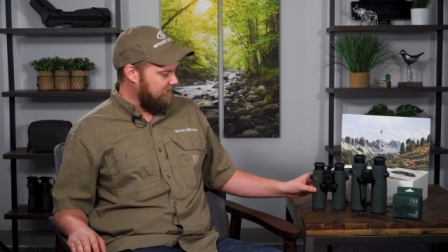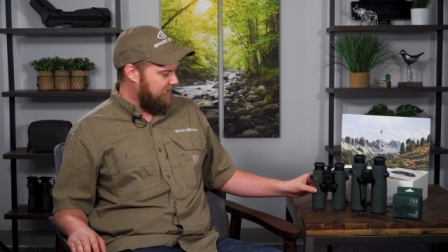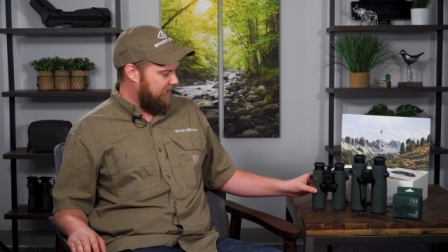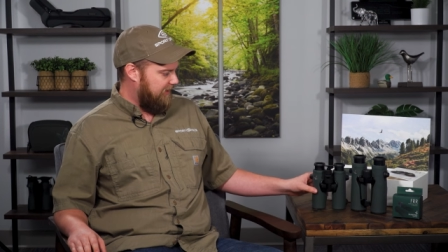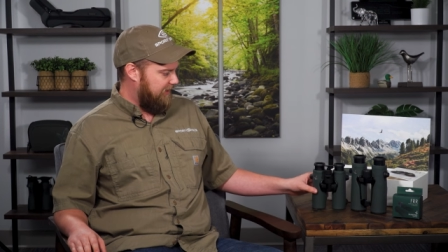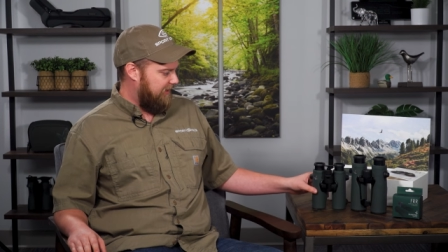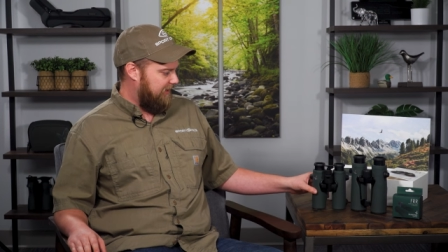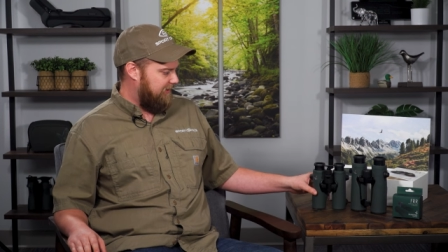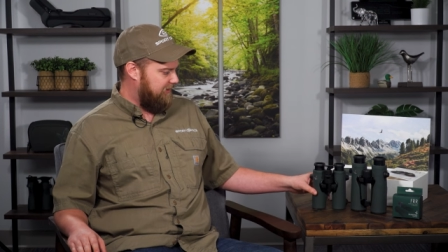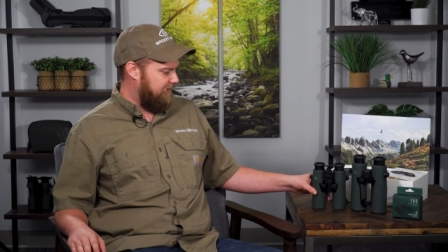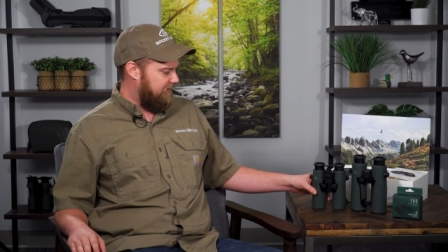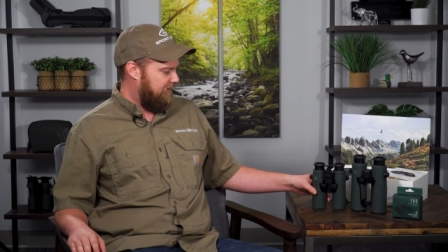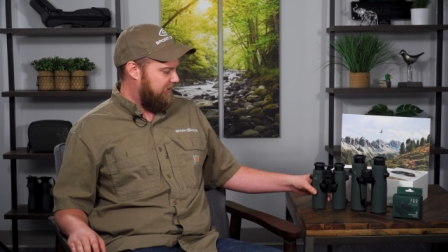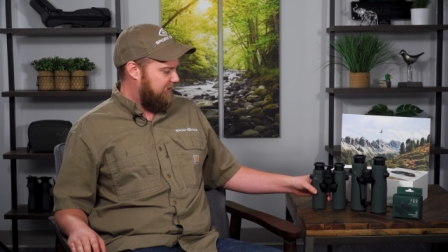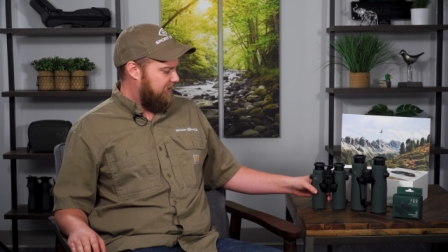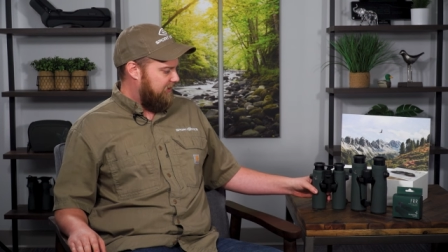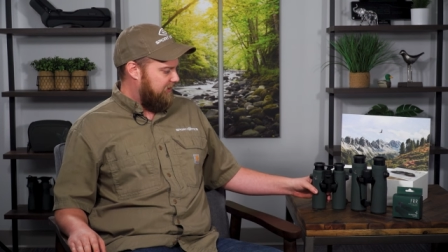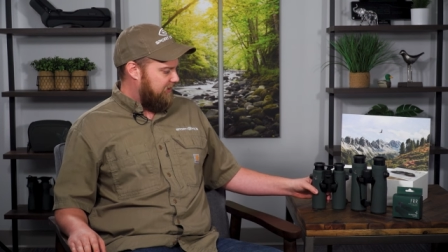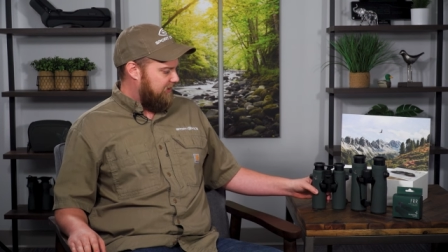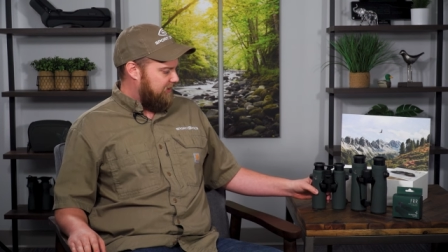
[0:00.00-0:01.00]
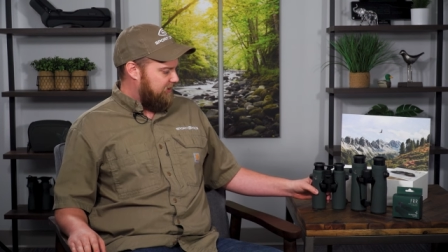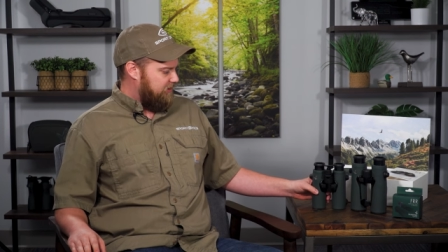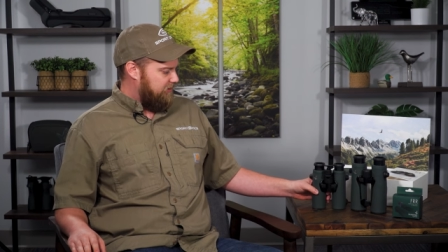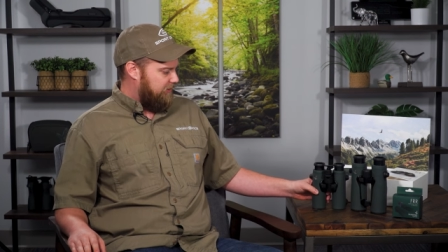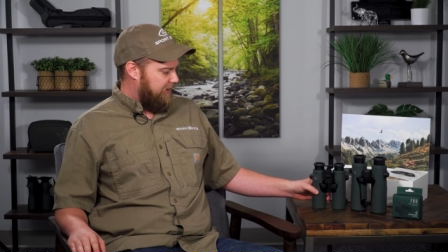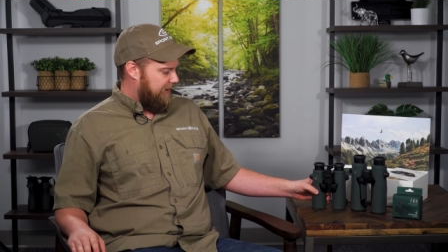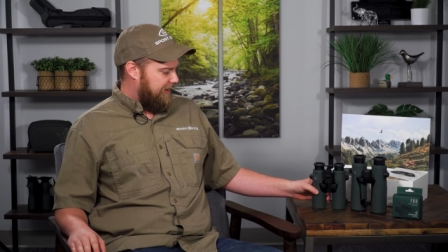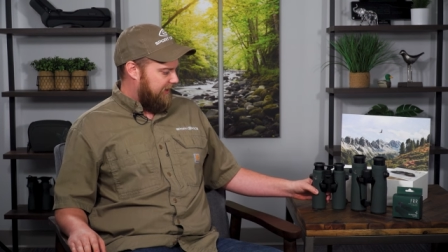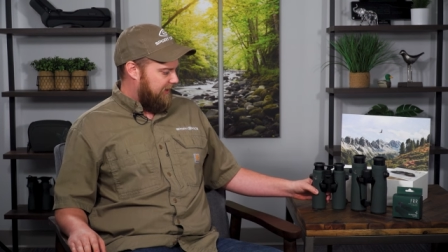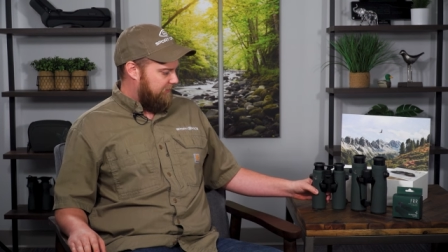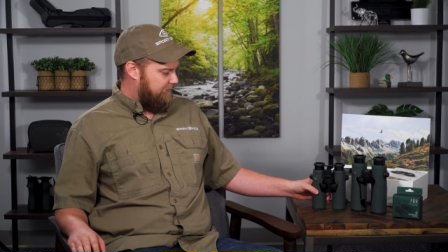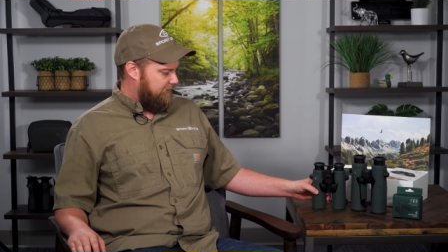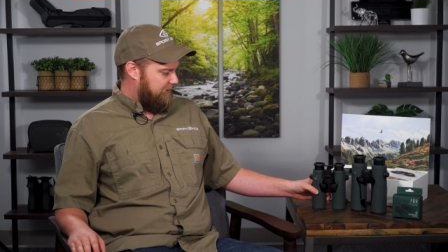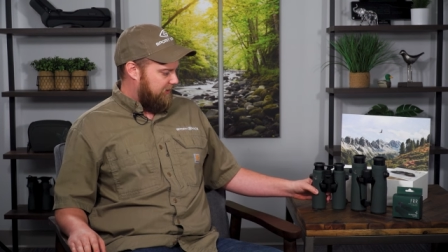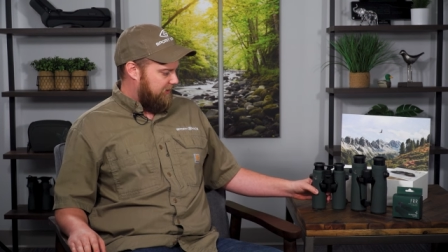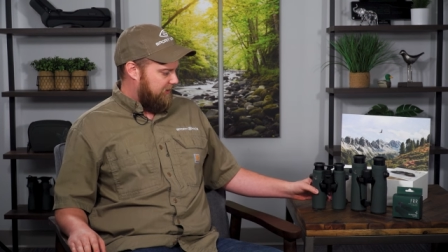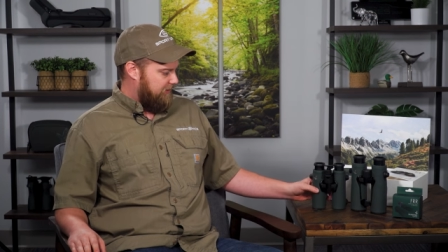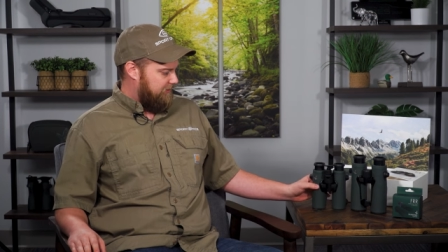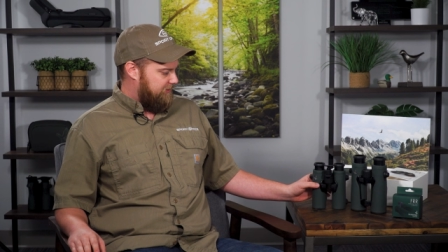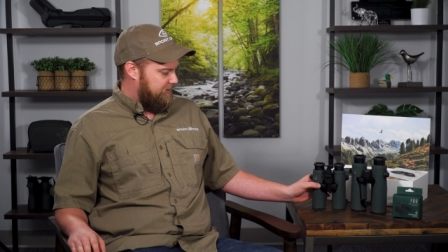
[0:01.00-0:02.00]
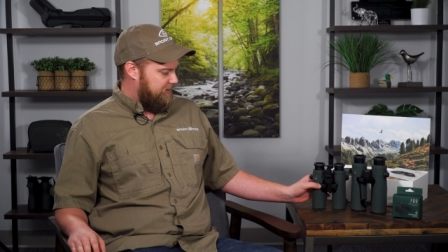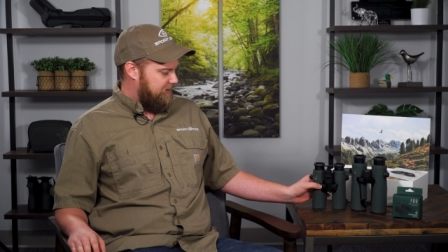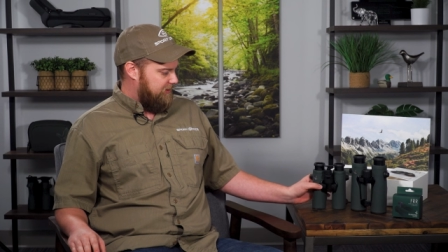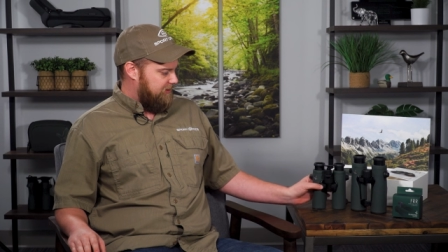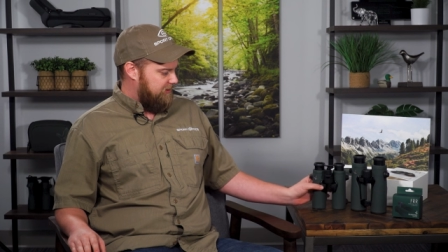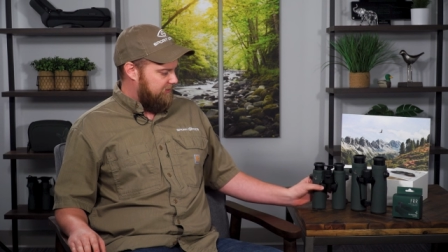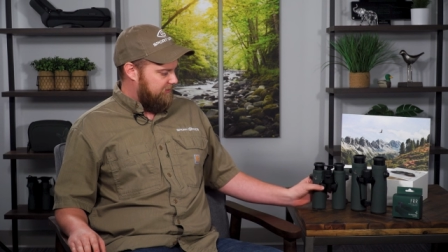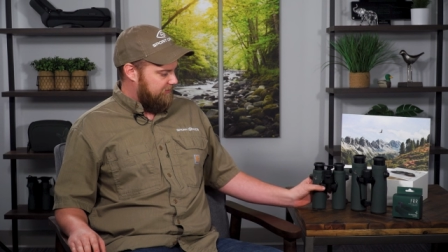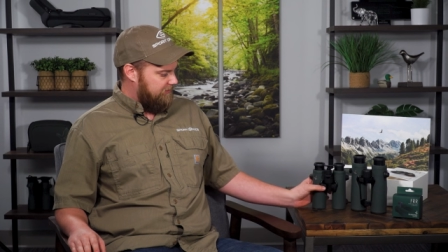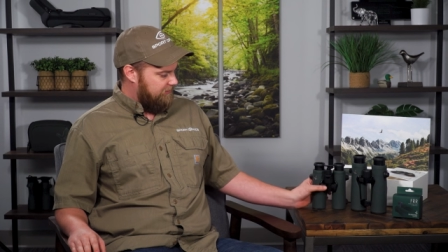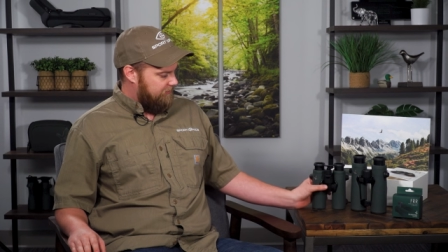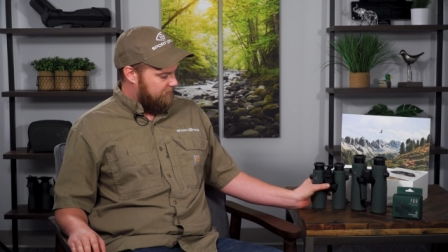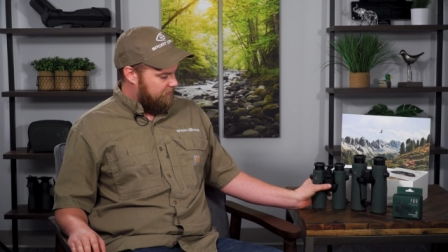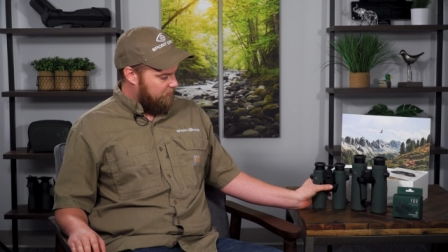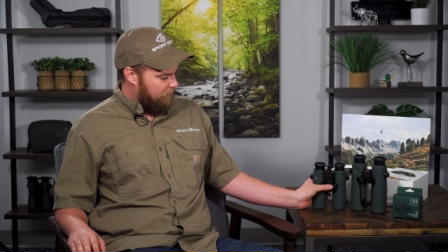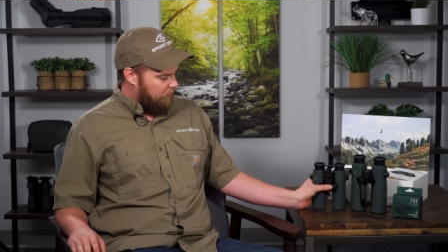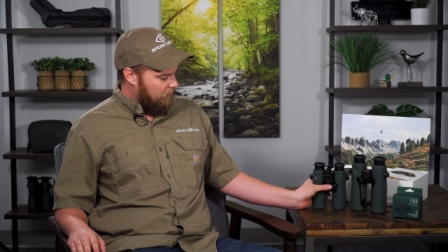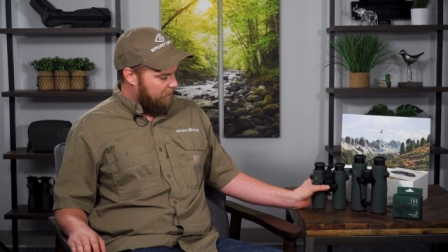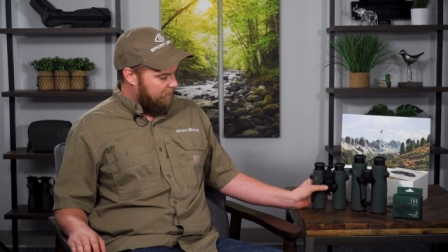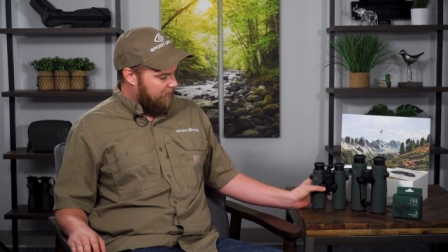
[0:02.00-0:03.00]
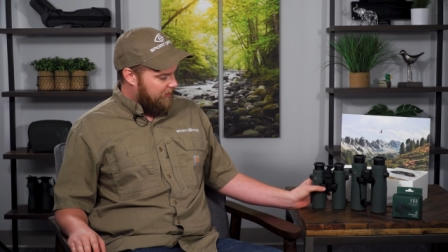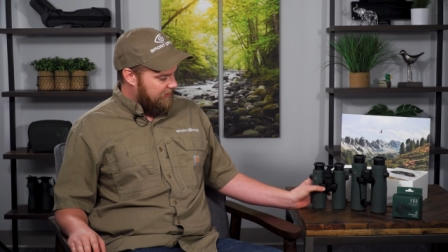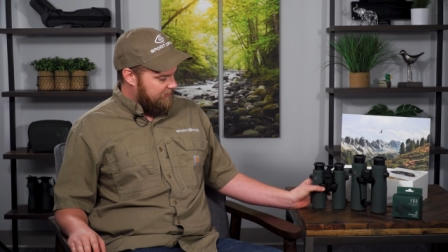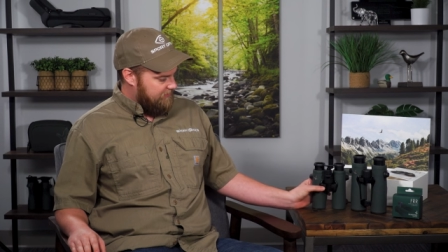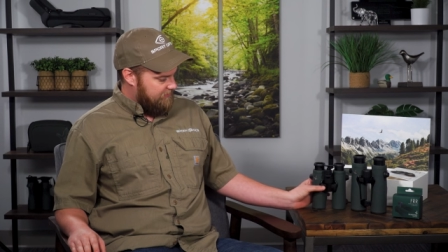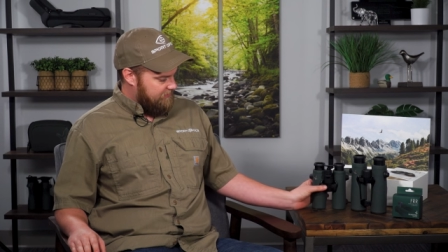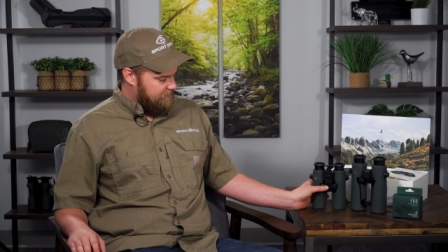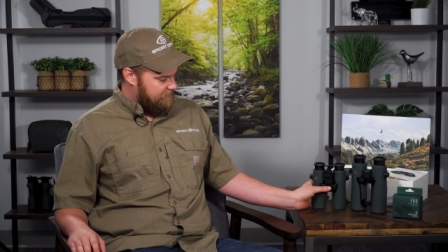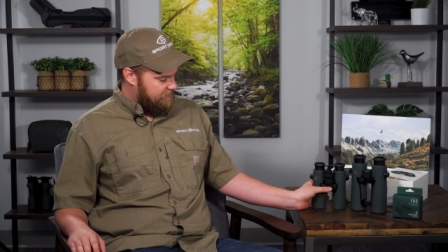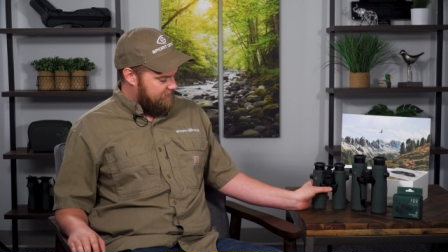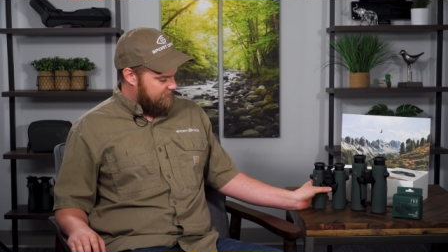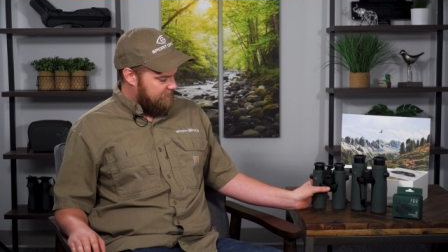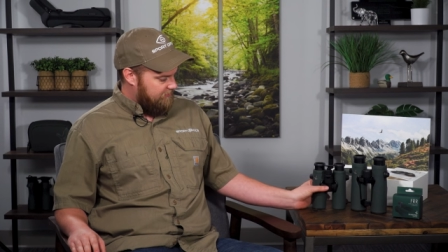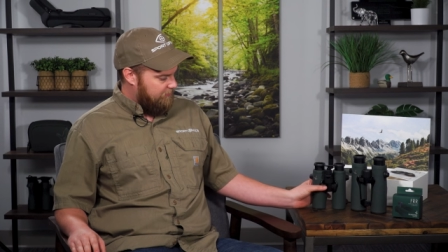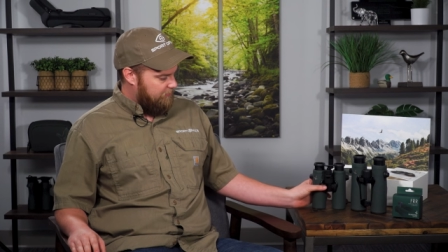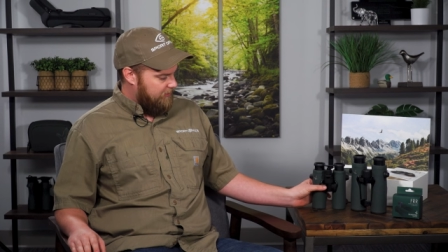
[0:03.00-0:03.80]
And you have uh, the dual buttons,